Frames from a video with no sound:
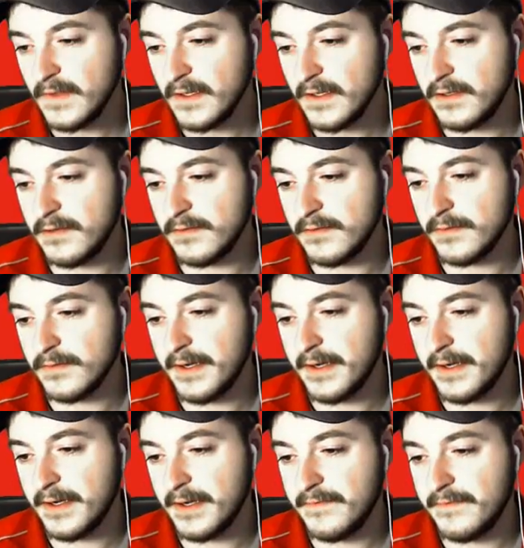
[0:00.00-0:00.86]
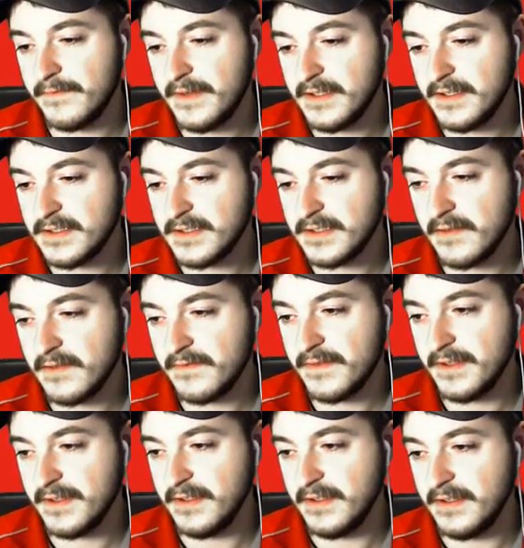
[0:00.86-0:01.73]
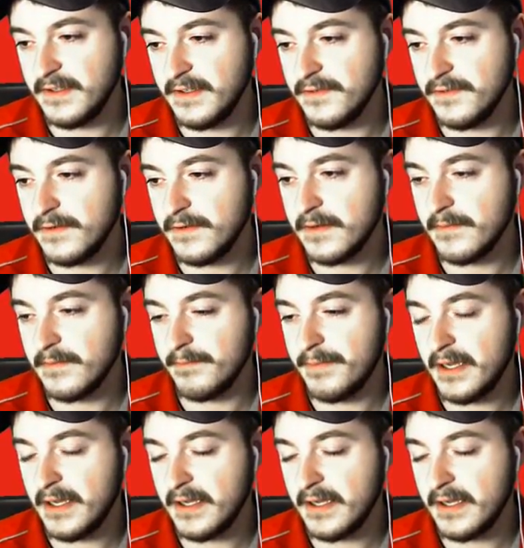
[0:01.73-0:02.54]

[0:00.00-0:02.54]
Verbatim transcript: Alrighty, finished off you, Bug